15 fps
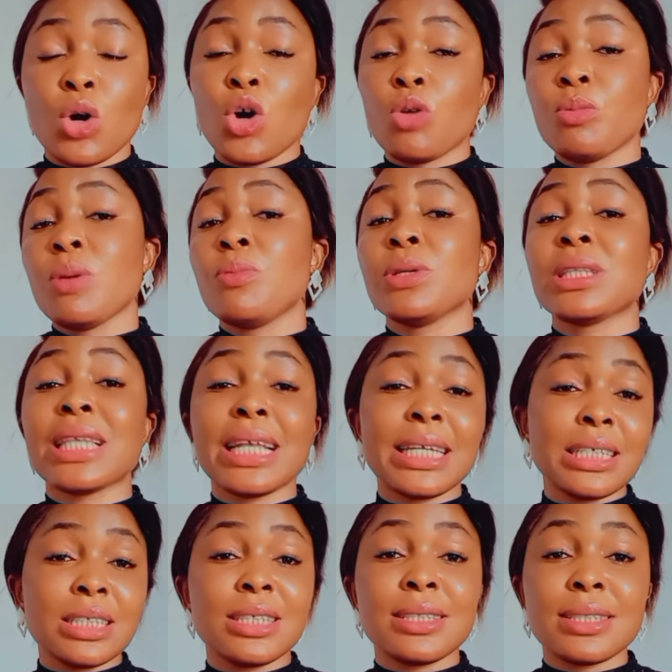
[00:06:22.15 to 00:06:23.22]
or maybe
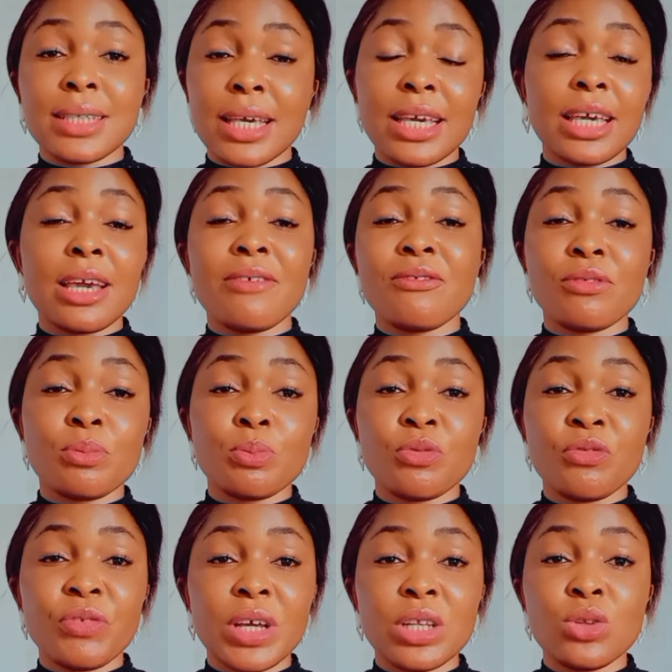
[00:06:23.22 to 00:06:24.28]
telling the skincare
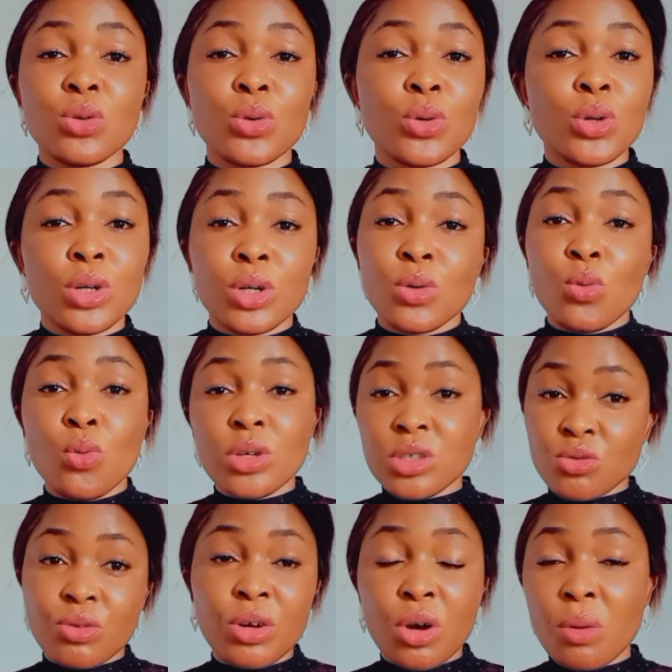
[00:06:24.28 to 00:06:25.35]
vendor
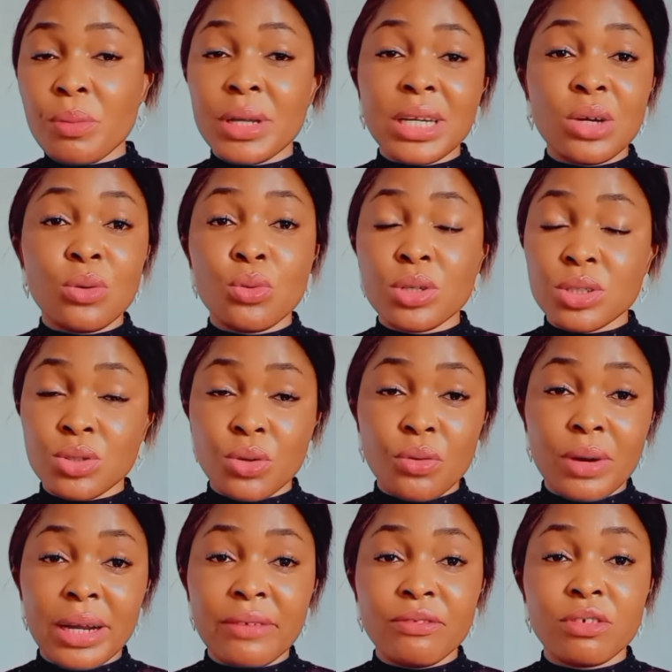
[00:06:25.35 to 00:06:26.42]
what you recommended was not
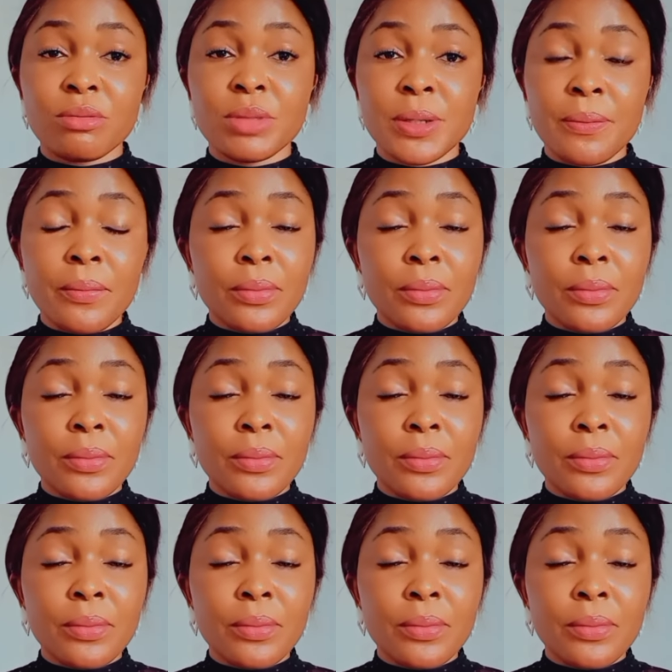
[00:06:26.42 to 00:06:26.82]
right for me.